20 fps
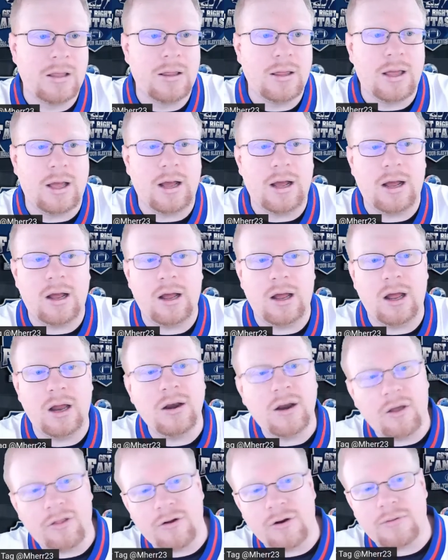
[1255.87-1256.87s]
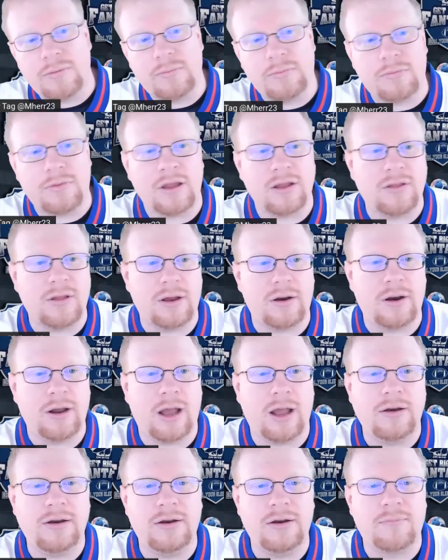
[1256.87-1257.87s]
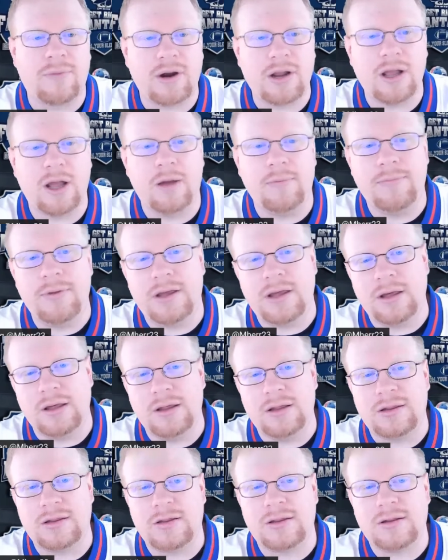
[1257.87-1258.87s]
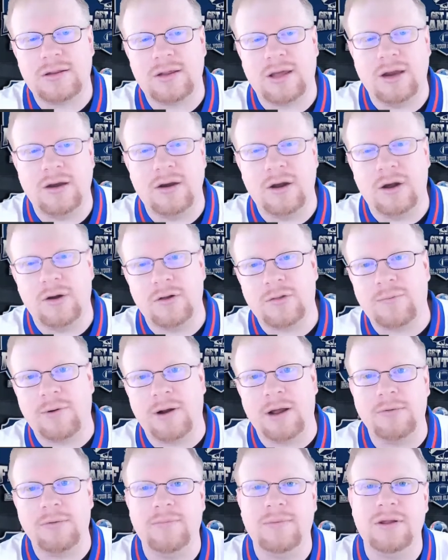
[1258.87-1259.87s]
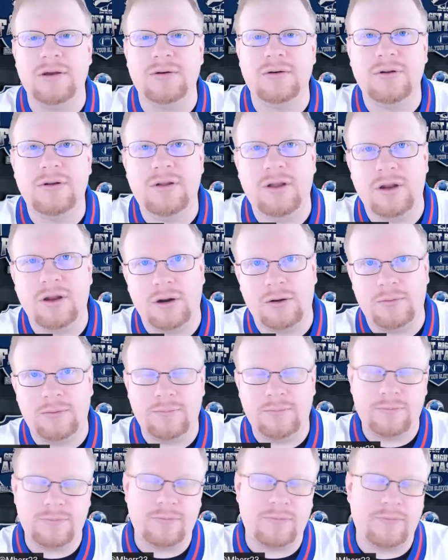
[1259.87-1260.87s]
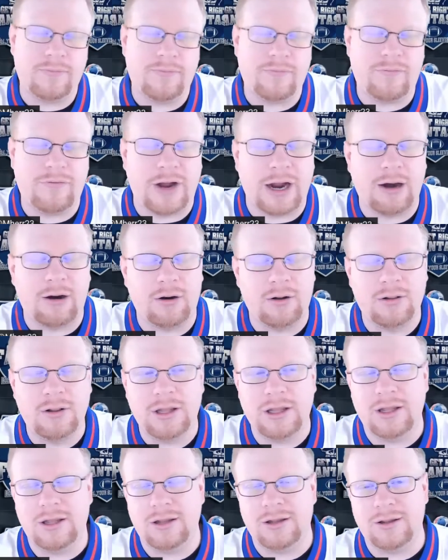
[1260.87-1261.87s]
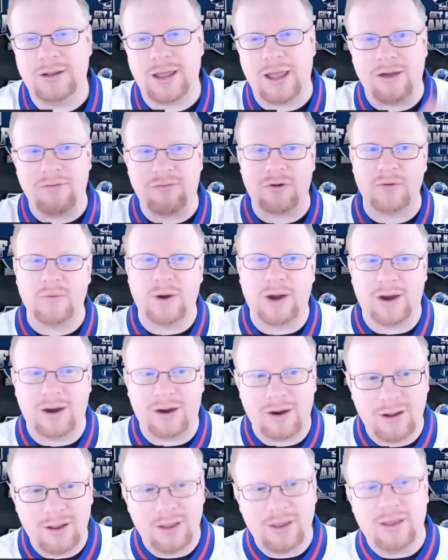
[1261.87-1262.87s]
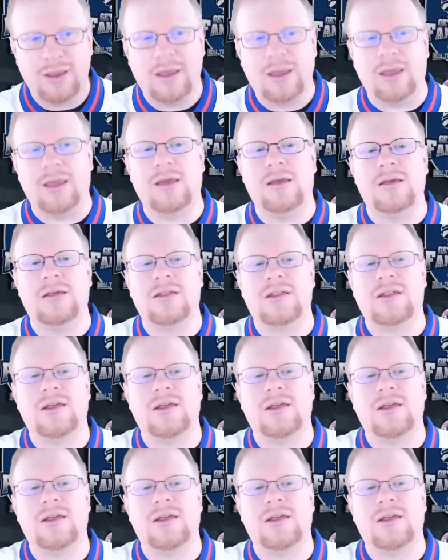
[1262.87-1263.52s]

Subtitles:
Another thing that I didn't bring up because I know it's probably been, virally everywhere is